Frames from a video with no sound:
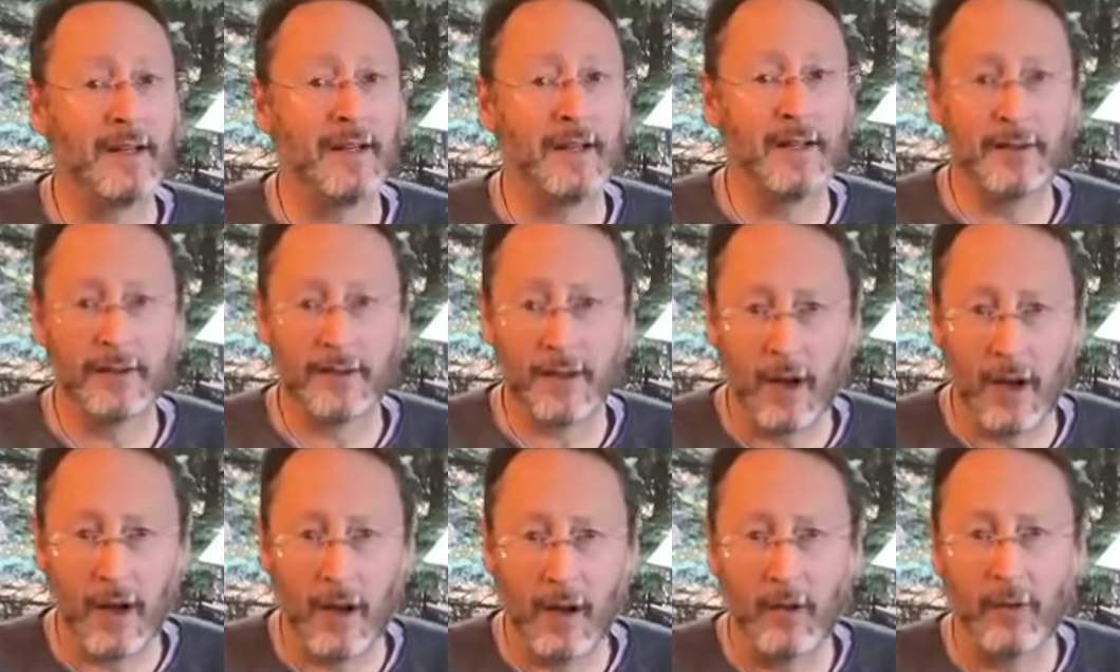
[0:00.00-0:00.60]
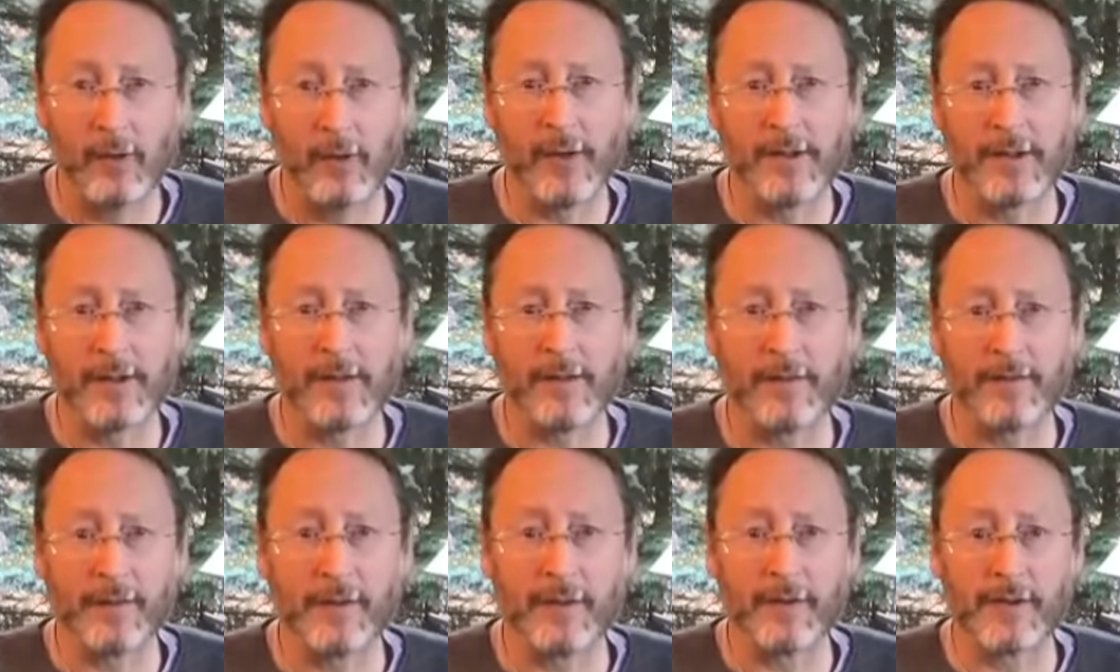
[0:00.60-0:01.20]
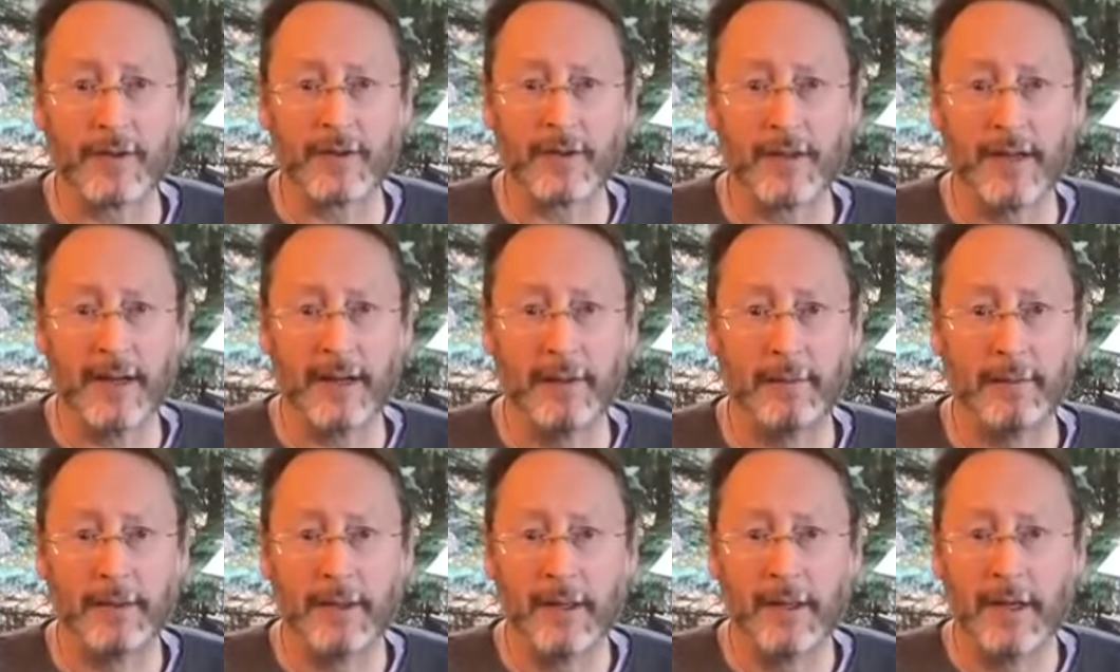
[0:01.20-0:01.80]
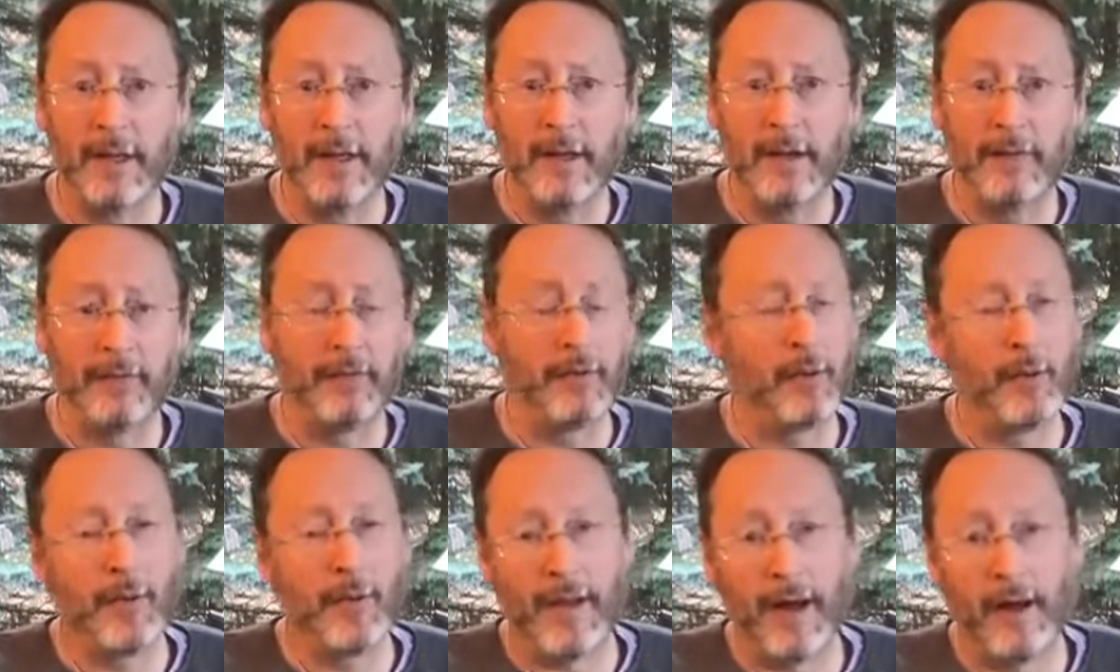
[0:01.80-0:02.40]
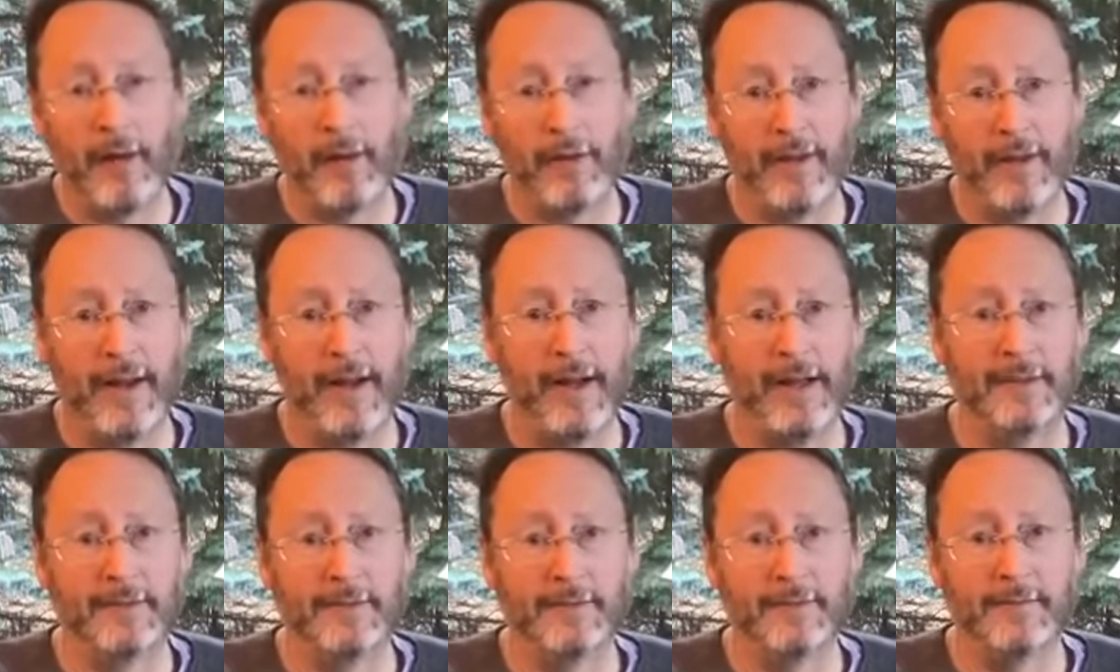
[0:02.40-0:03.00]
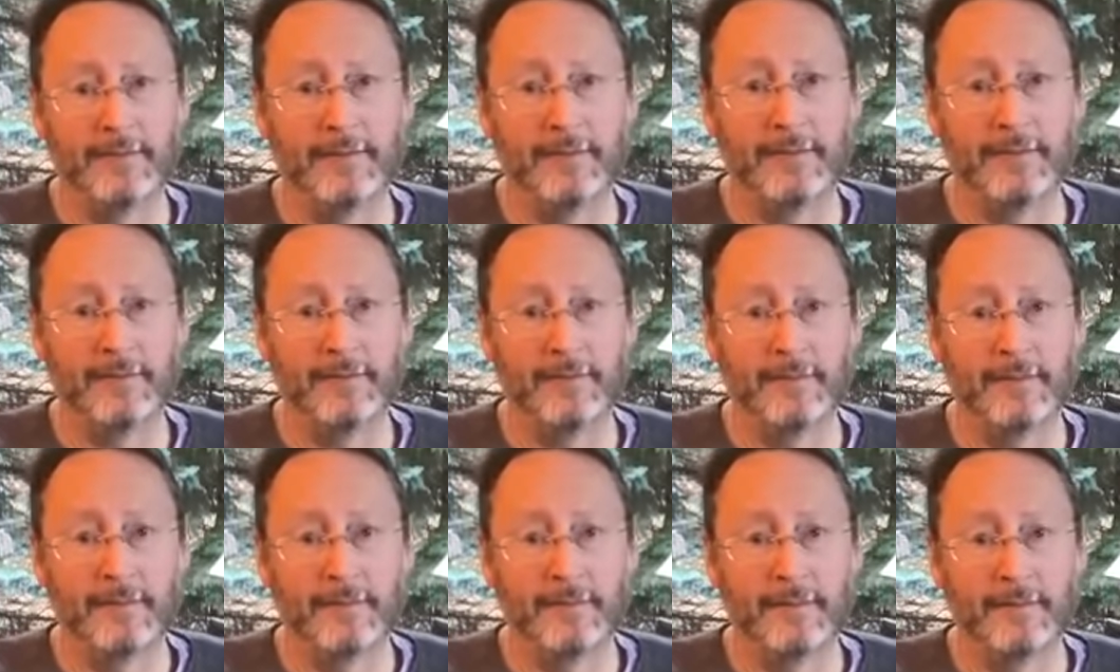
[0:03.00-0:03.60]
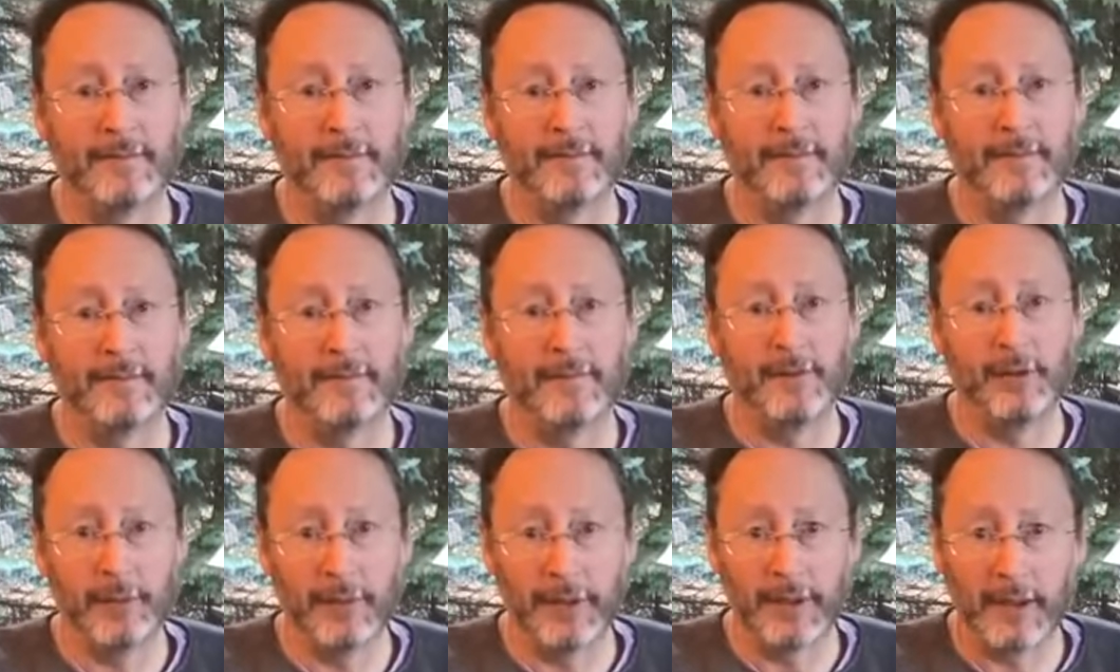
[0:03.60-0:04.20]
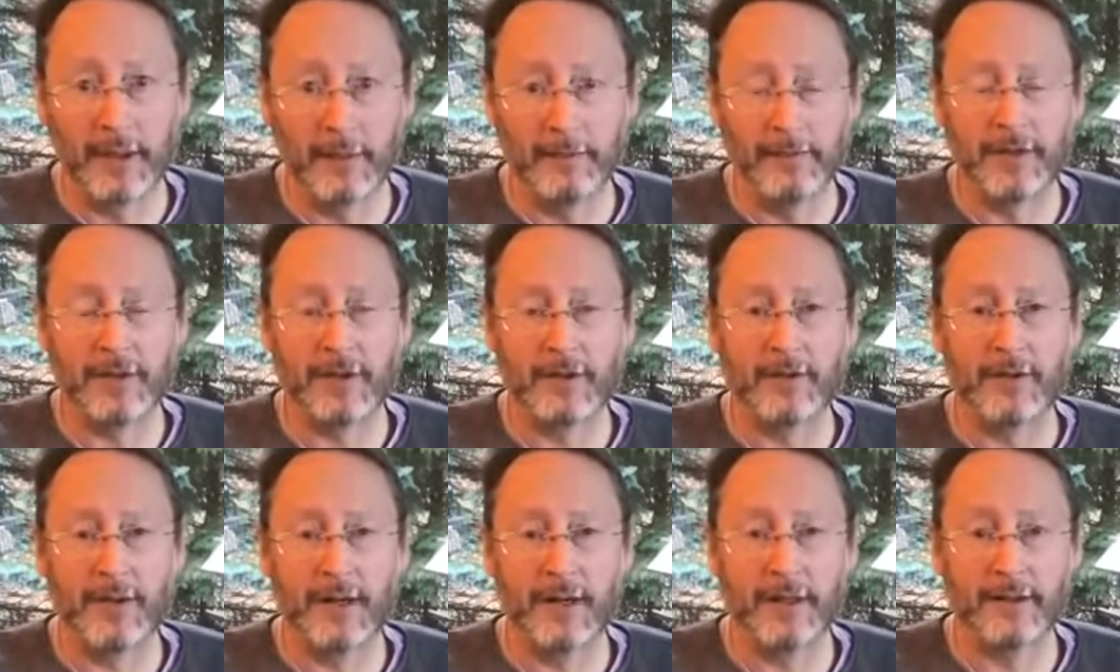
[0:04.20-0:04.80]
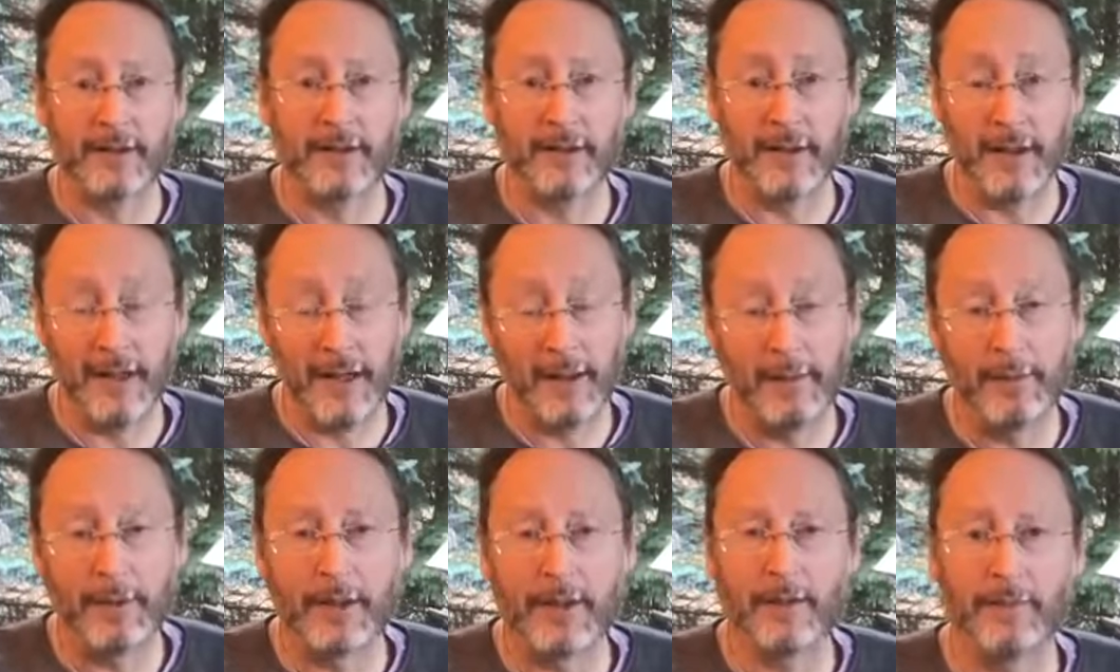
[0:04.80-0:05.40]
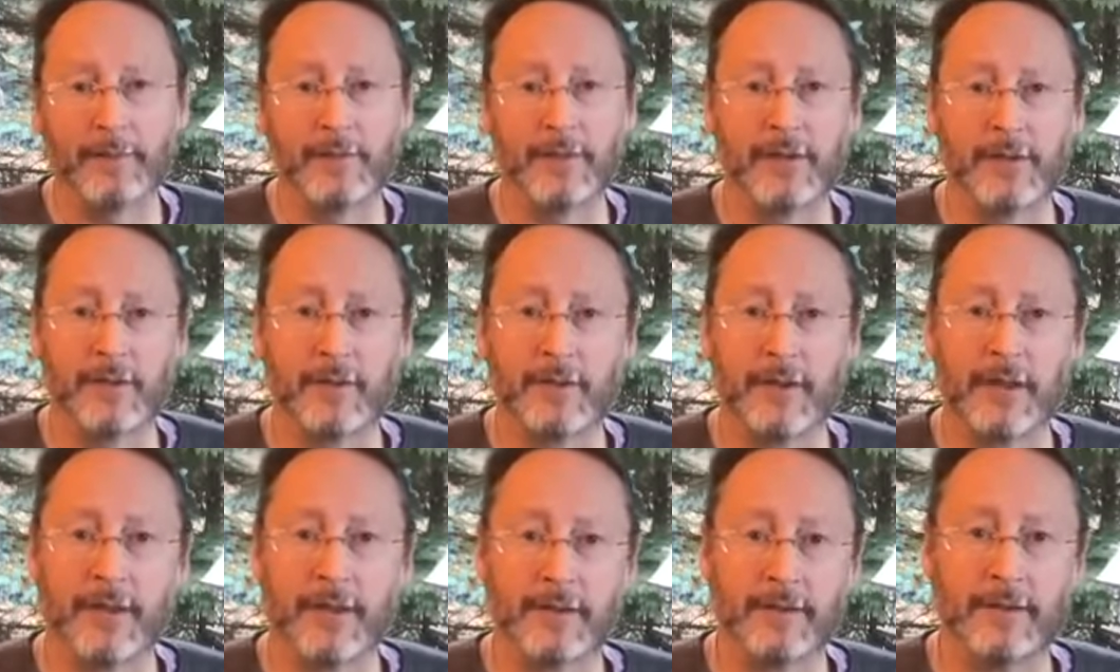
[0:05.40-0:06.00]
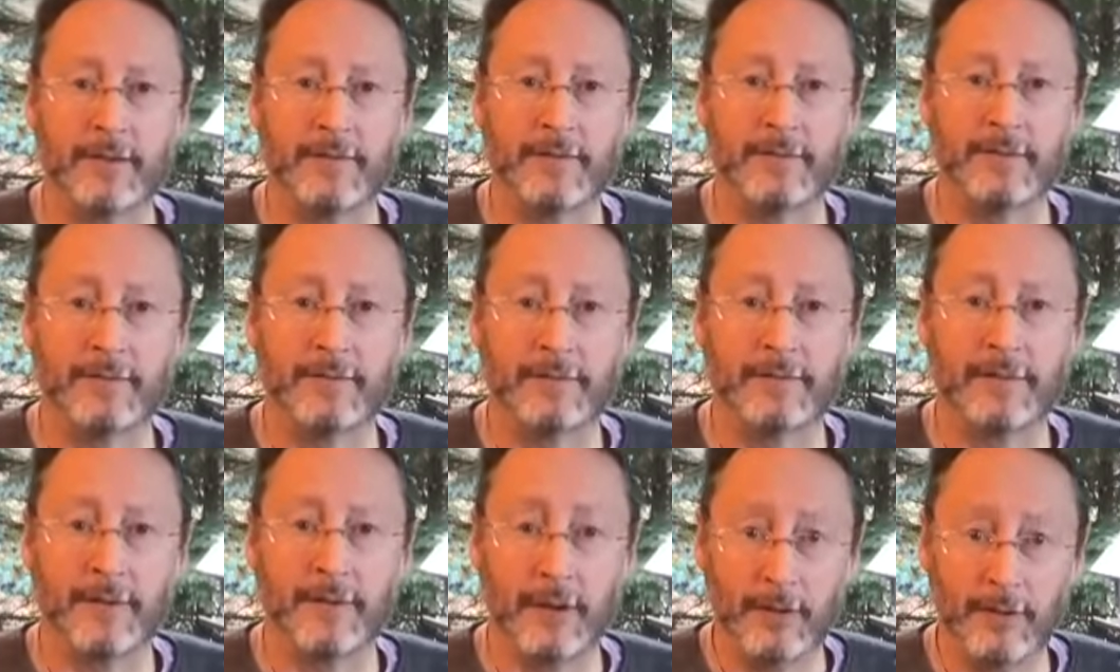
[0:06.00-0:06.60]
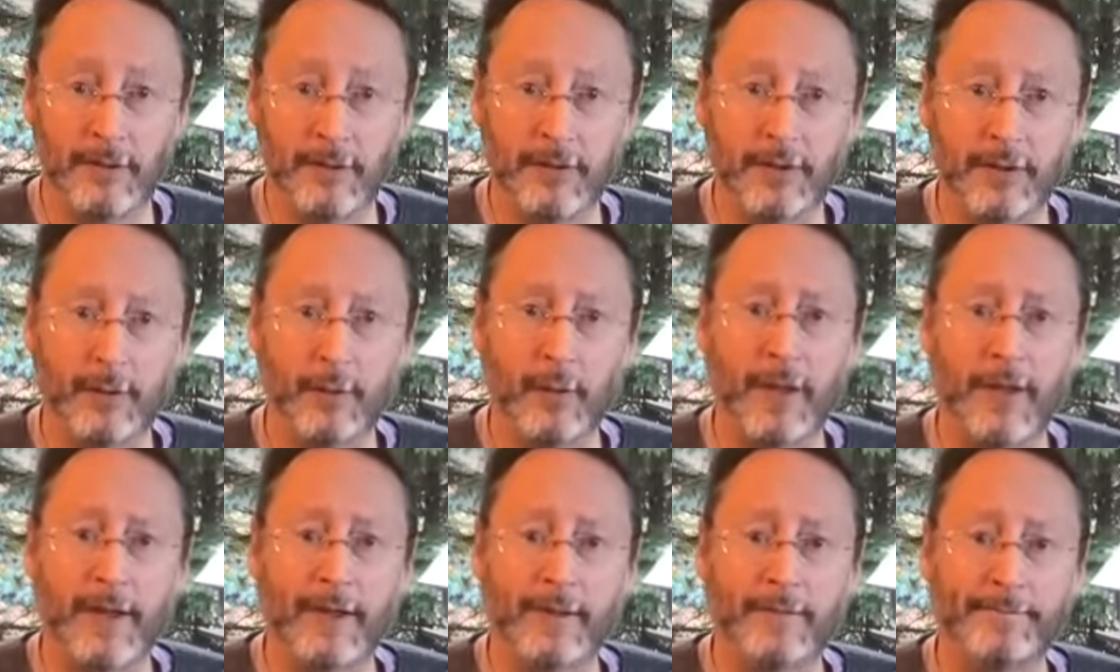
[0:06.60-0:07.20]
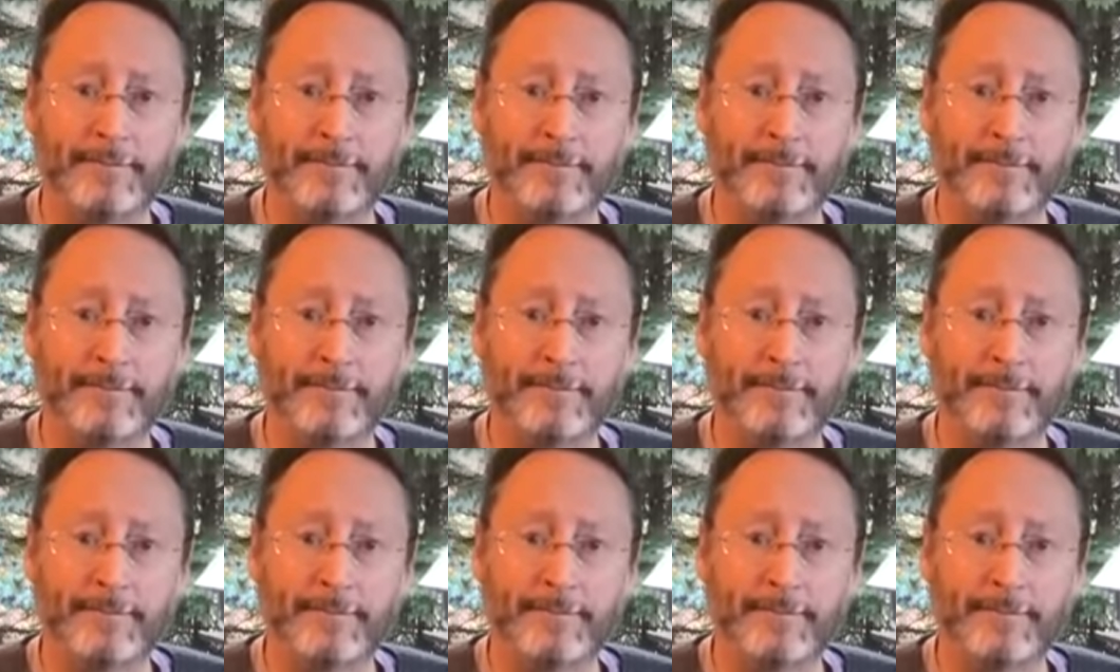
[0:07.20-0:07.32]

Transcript: is always the first step, for without that, you become distracted. I become distracted. You lose your way.